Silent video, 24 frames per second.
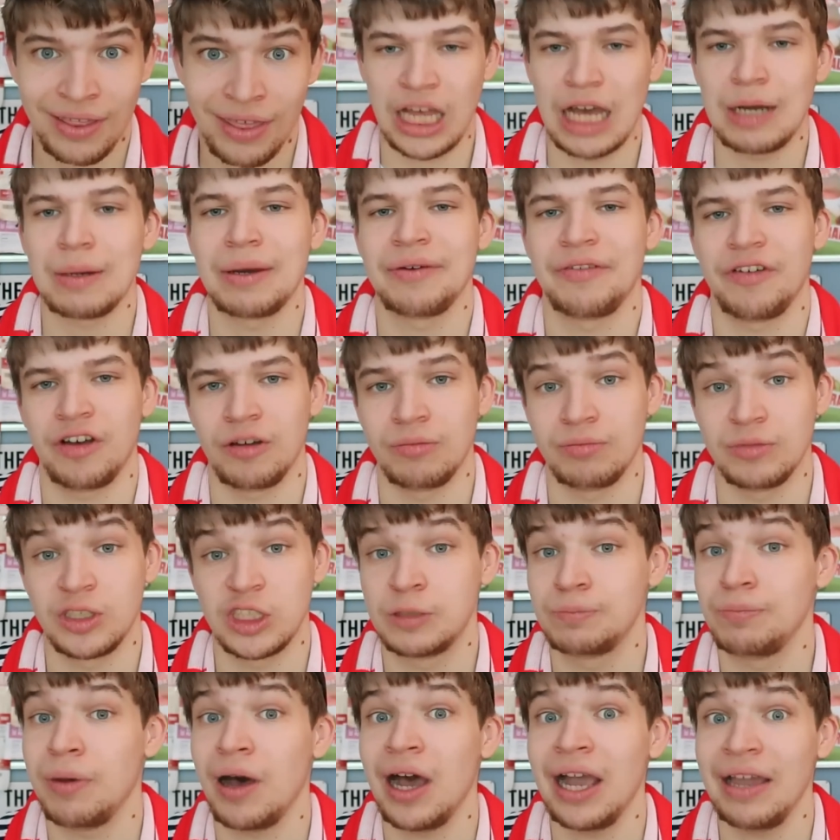However,
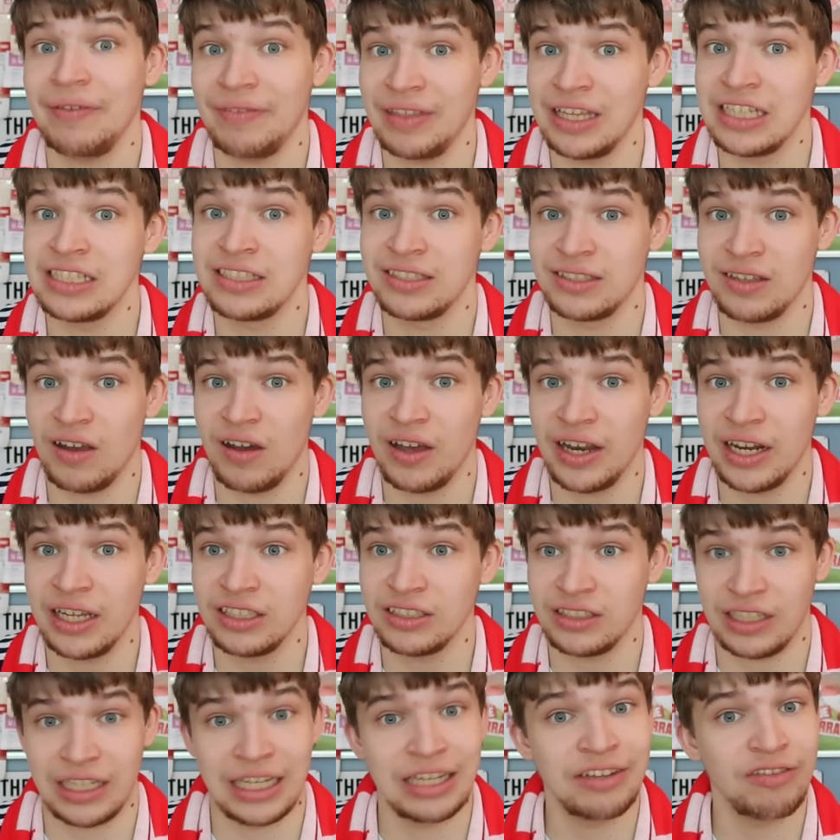despite these
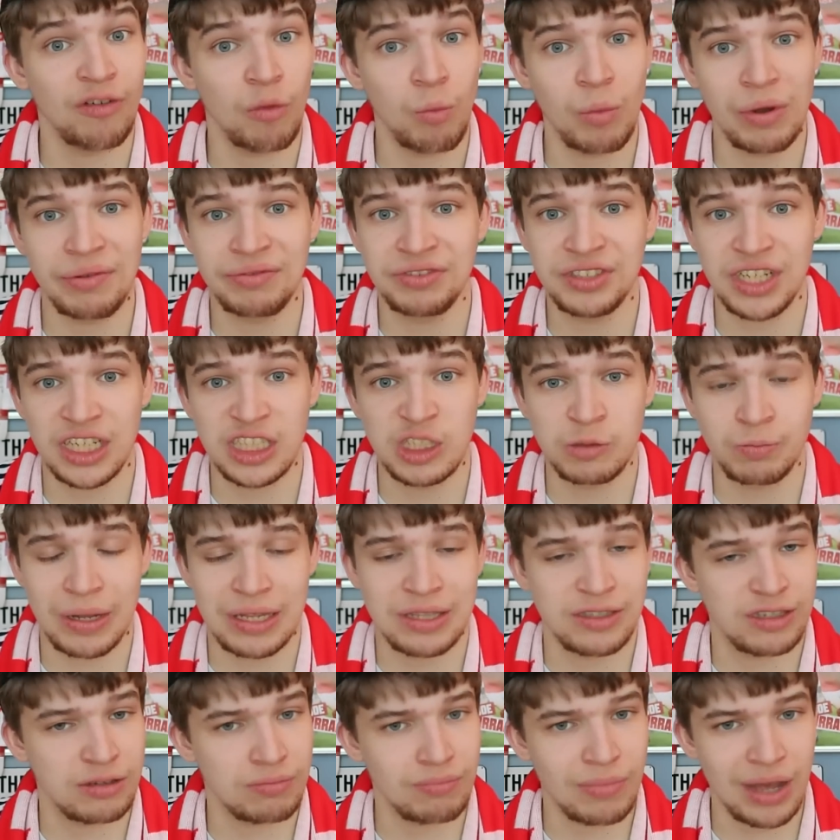signings, even with Jed
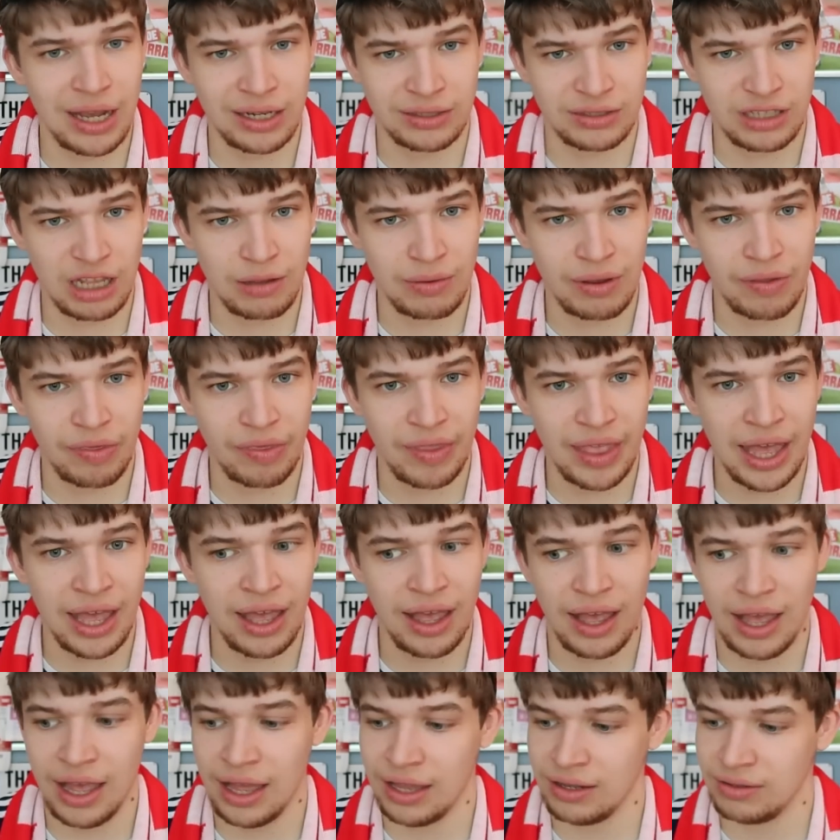Spence and Max Lowe in
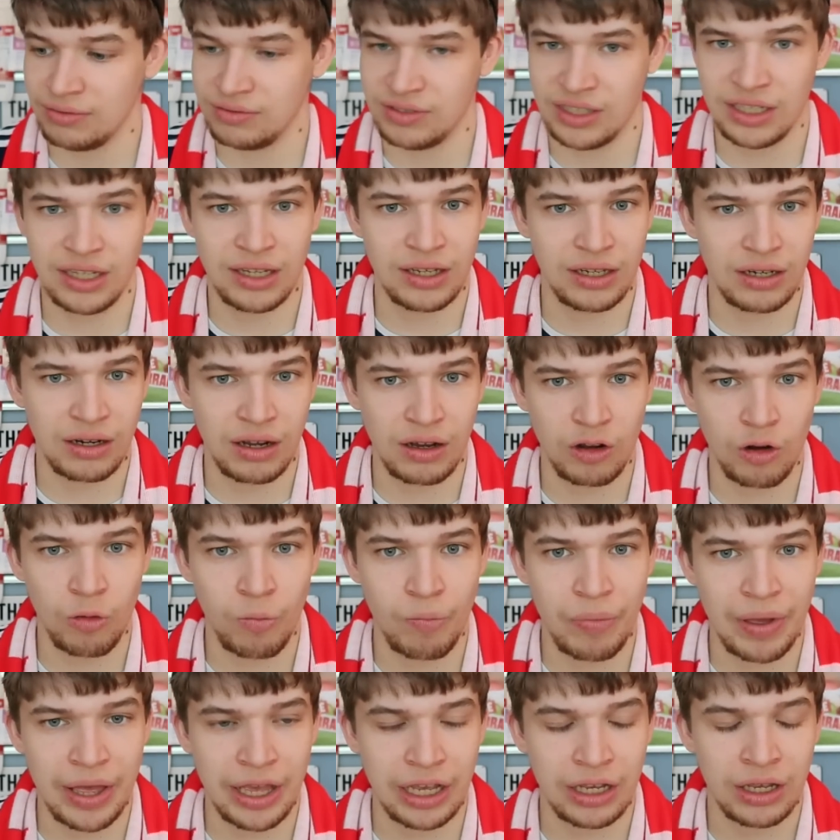there, and
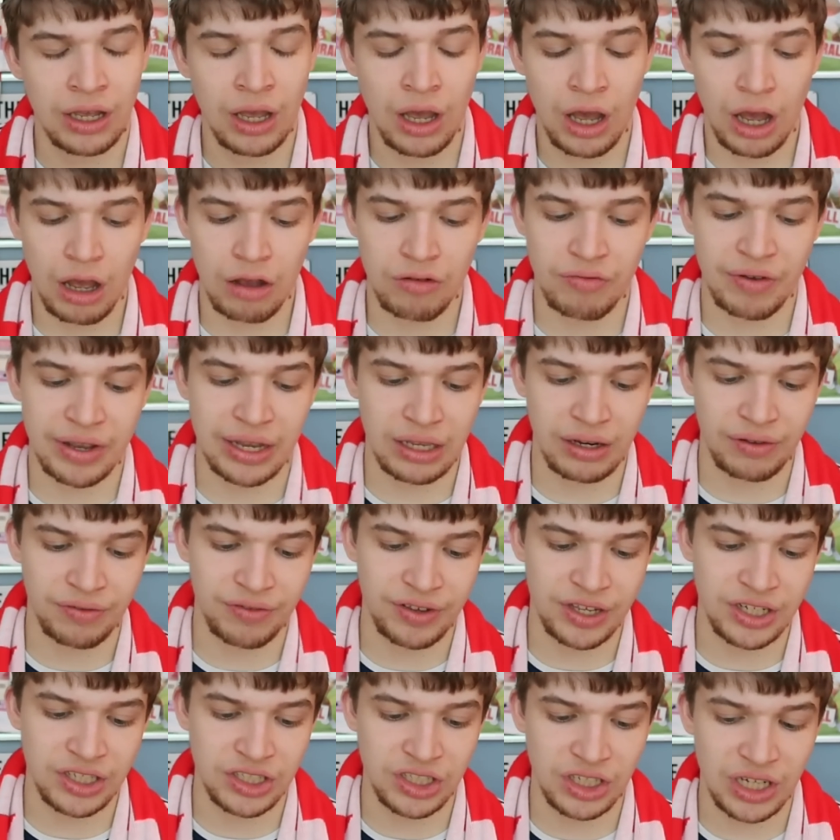Zinkernagel being a regular
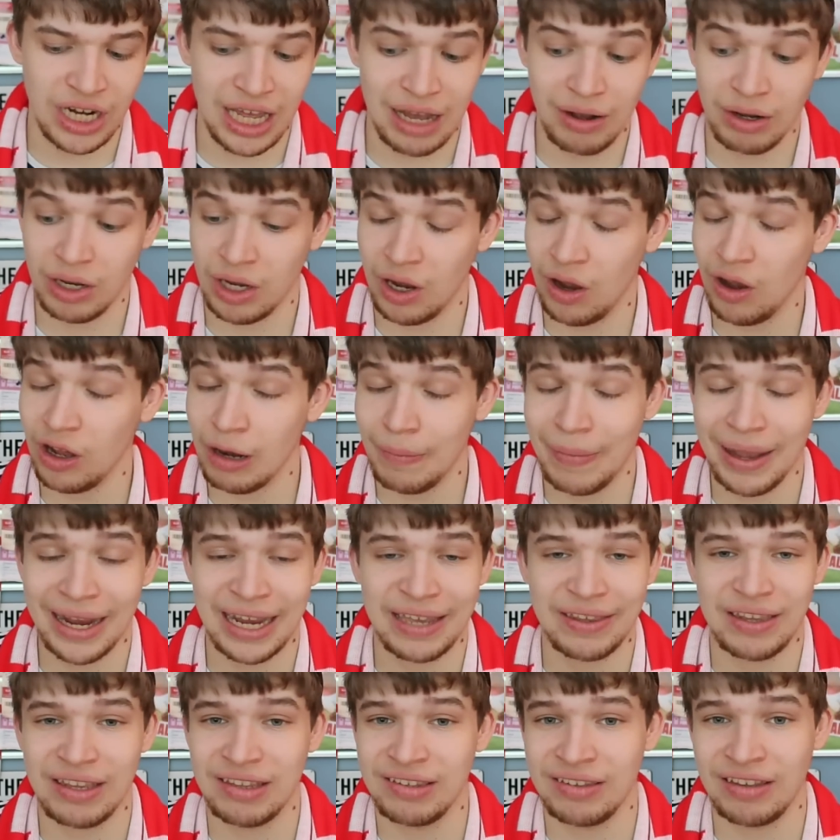feature now, Garner
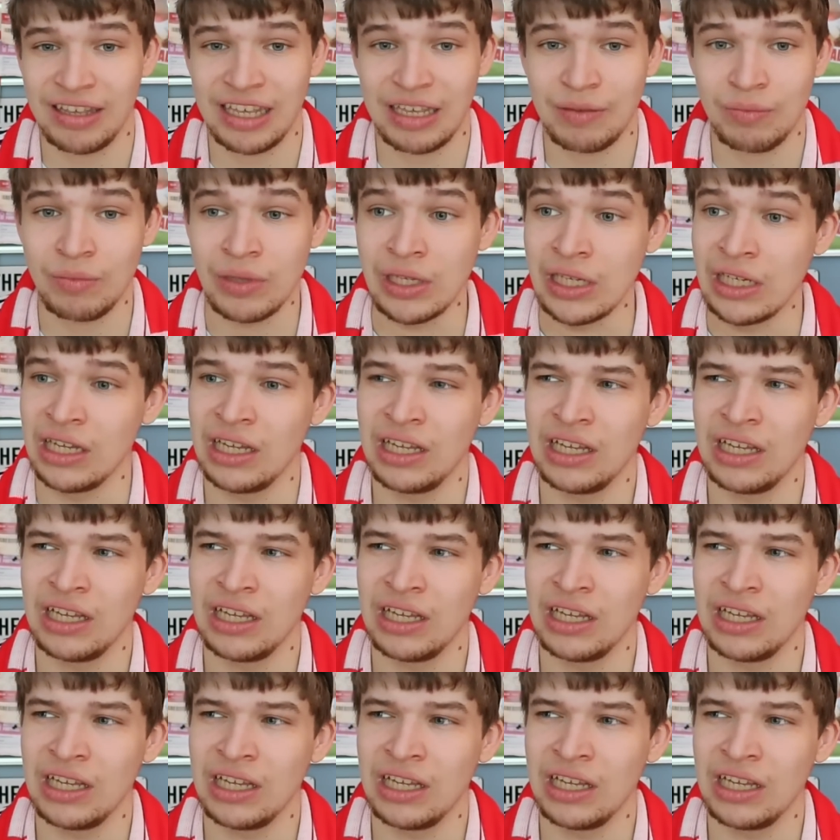back in the team,